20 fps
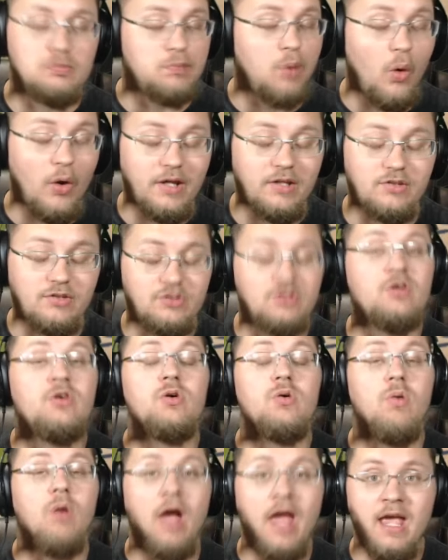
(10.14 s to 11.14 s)

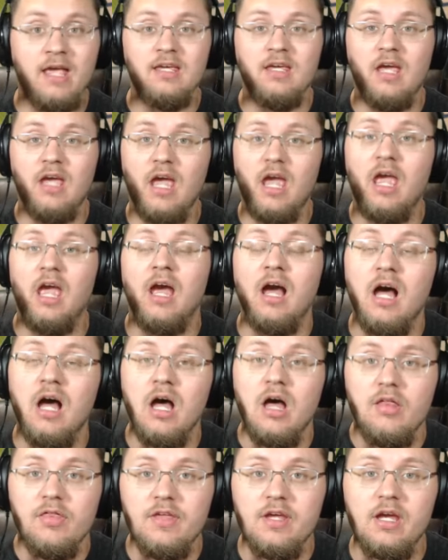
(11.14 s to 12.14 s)
0.2, aka
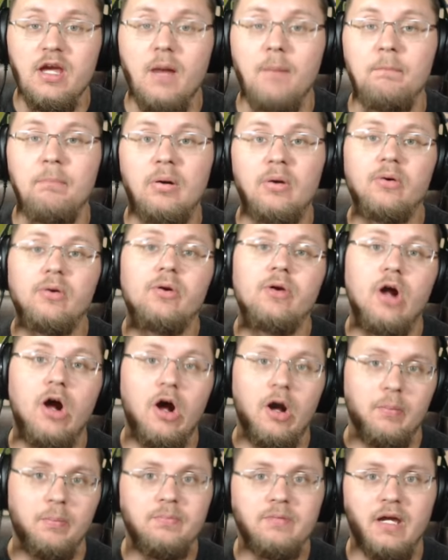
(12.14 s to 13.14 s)
the bird
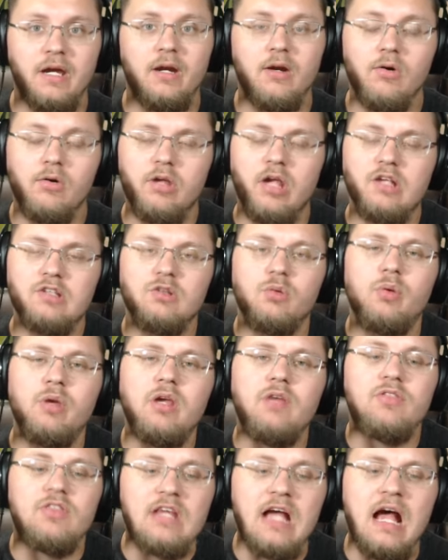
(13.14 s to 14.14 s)
update. Okay, so
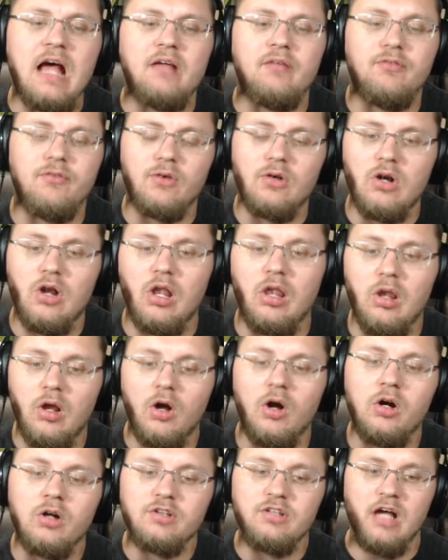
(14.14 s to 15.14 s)
we have thought for a
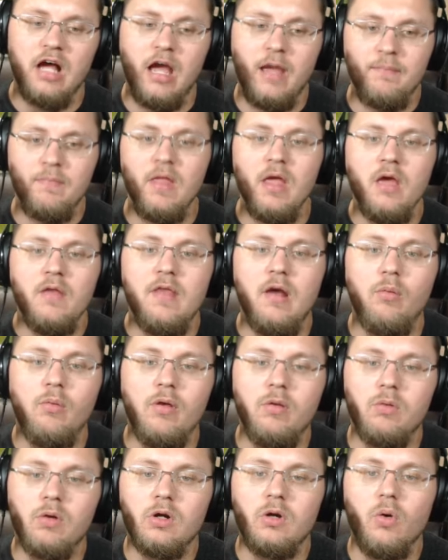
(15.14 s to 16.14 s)
long time that
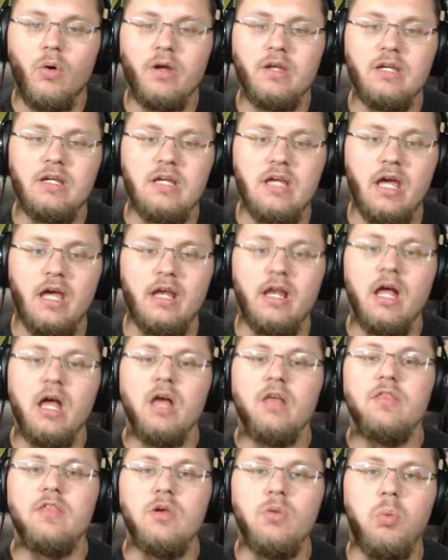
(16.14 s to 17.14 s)
we were going to get
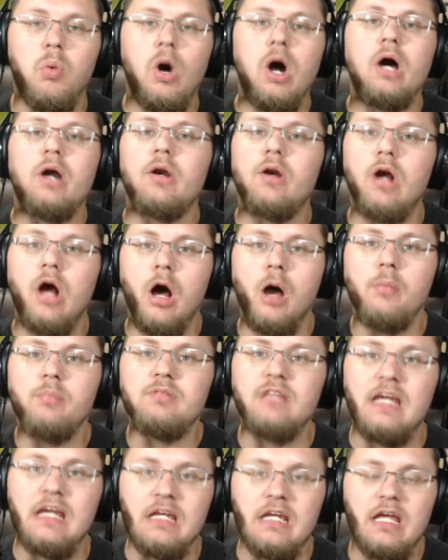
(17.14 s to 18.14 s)
the water
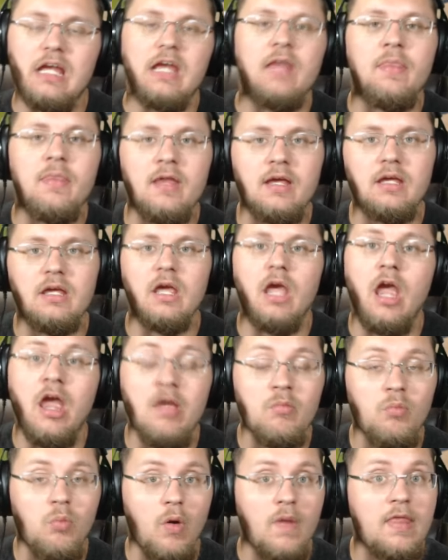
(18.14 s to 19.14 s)
update in the
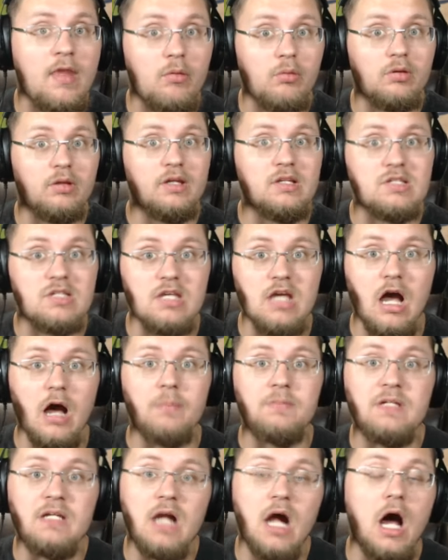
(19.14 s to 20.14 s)
game when they released the
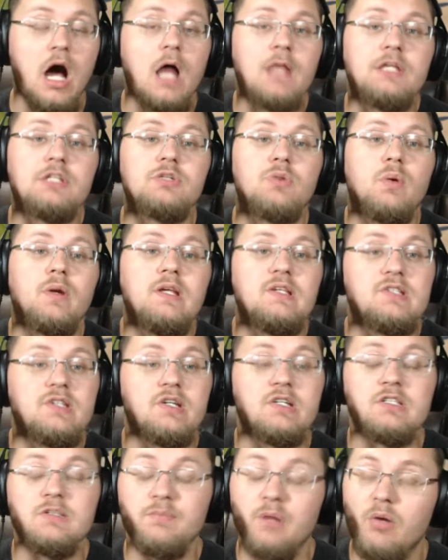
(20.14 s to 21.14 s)
update on the
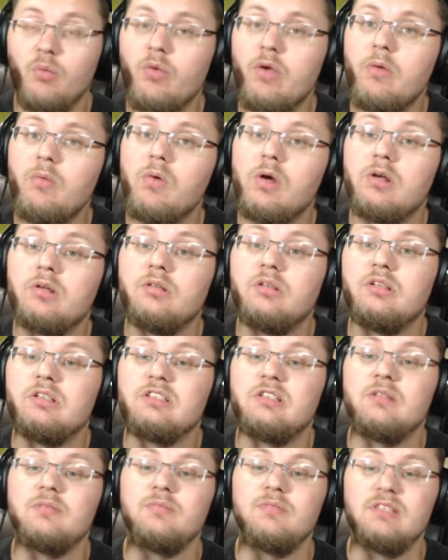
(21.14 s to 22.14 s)
26th, but we were
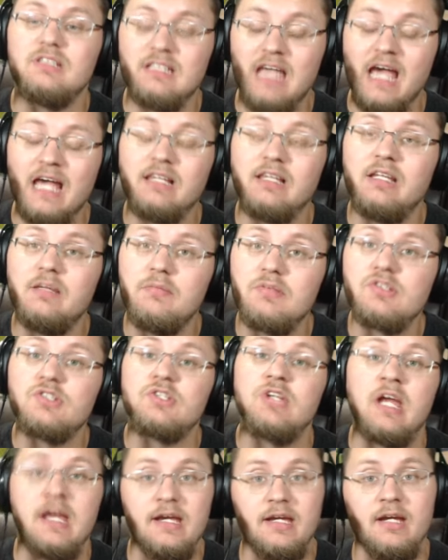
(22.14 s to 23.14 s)
sadly
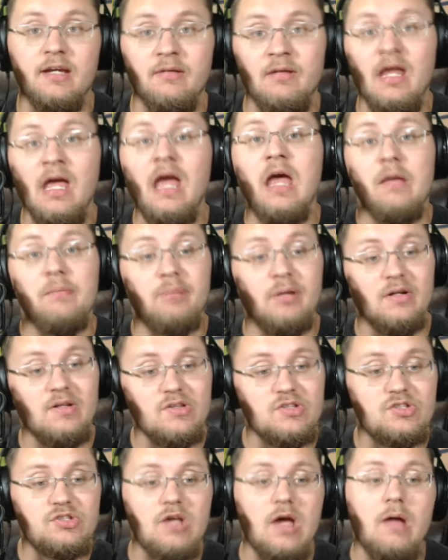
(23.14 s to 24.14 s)
mistaken. But
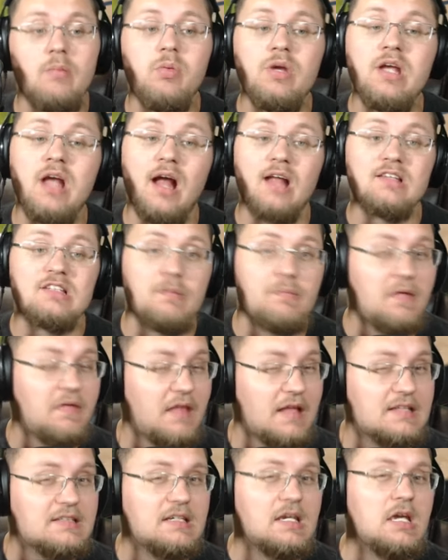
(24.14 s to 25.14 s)
instead we got
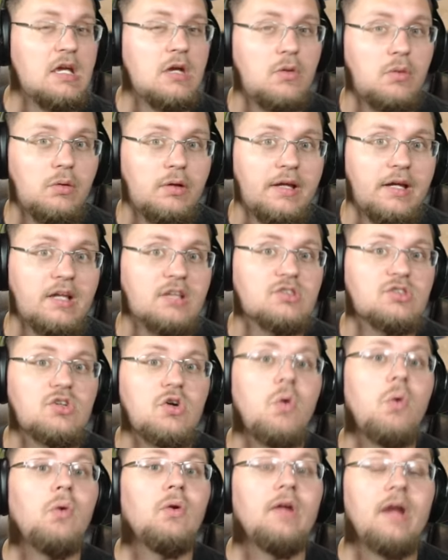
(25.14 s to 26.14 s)
something that's equally as
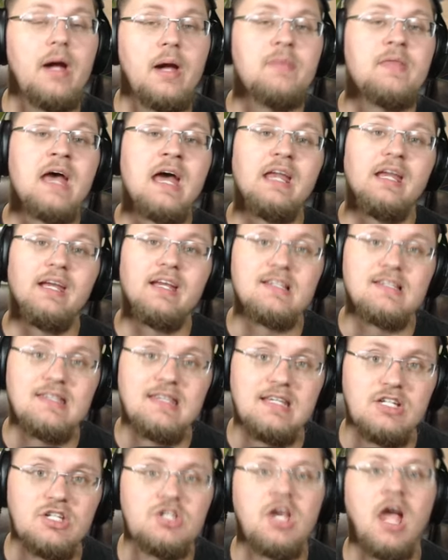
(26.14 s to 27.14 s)
cool, and that is
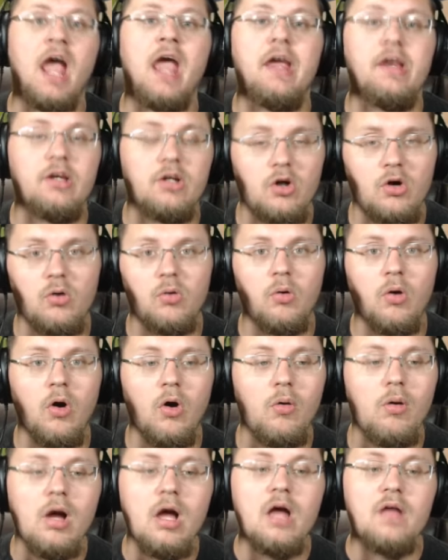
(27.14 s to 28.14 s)
the giant
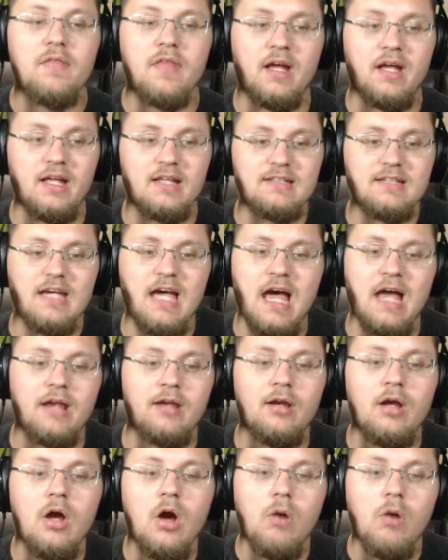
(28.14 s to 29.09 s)
crow that gets added.